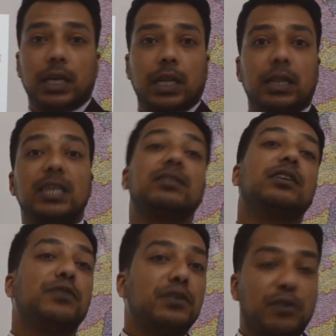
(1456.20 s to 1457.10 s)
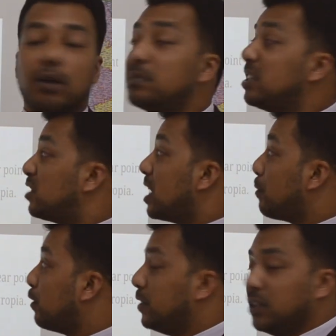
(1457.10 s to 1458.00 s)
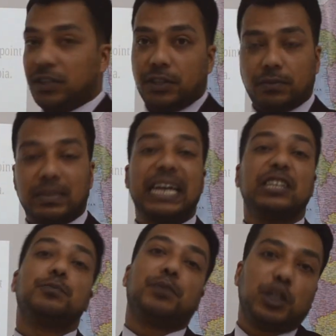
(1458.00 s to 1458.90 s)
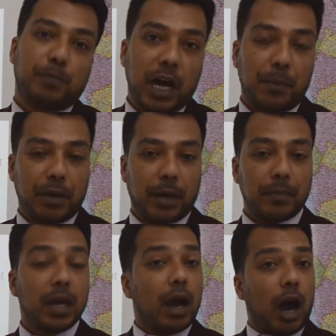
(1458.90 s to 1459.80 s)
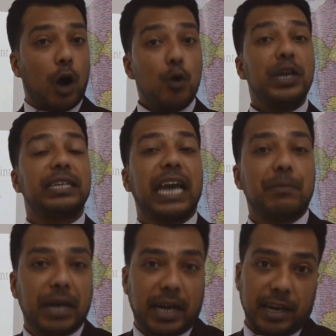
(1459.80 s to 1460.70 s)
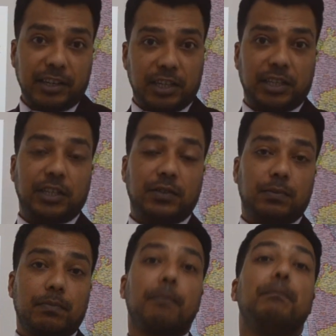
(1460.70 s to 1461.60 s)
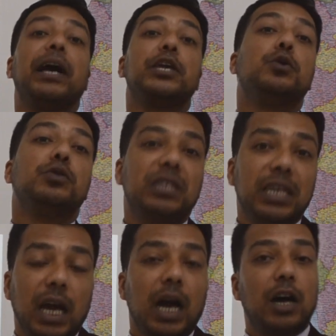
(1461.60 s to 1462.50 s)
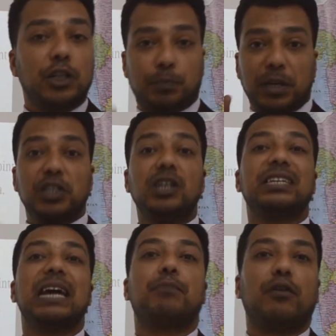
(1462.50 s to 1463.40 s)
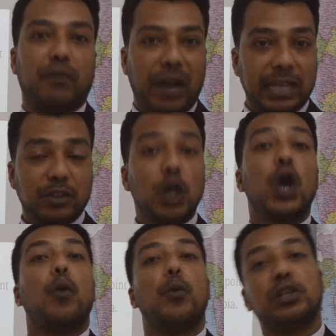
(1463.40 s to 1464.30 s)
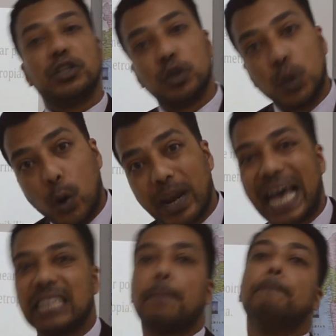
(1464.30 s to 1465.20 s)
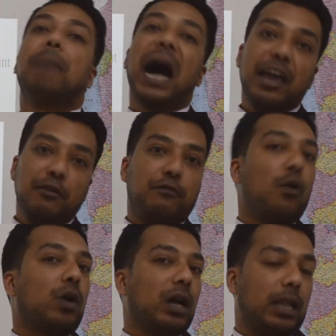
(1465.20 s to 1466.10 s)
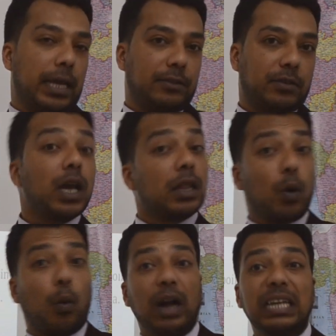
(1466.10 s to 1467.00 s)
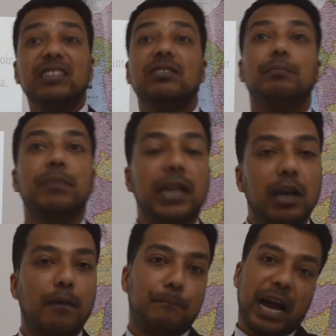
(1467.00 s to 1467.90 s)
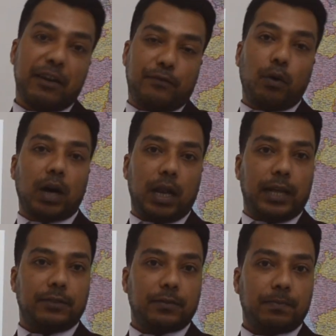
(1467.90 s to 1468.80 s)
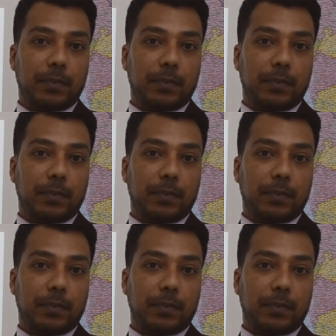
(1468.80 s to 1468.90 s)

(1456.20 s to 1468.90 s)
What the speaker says: they suffer from this type of disease, that is presbyopia. How it can be corrected is by using a special type of lens which is known as bifocal lens. Now, what is the meaning of bifocal lens?